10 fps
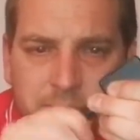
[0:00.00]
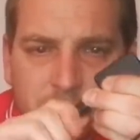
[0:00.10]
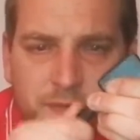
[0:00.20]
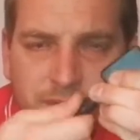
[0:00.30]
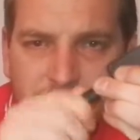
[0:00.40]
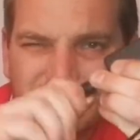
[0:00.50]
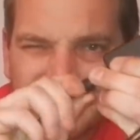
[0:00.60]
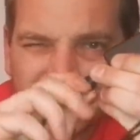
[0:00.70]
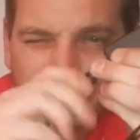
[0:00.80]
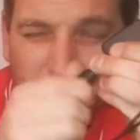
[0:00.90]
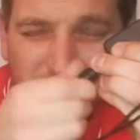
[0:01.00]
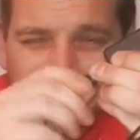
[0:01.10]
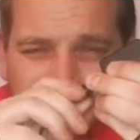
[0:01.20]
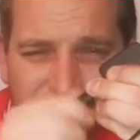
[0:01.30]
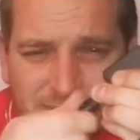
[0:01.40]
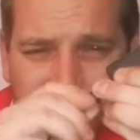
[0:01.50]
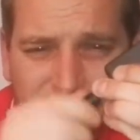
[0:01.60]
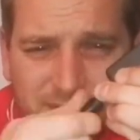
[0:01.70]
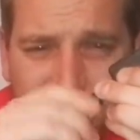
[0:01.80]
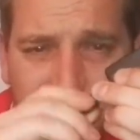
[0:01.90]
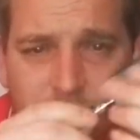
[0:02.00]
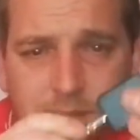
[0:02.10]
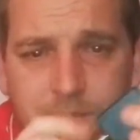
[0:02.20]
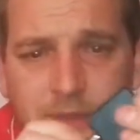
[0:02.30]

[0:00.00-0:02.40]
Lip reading: moving. That's why it's tight.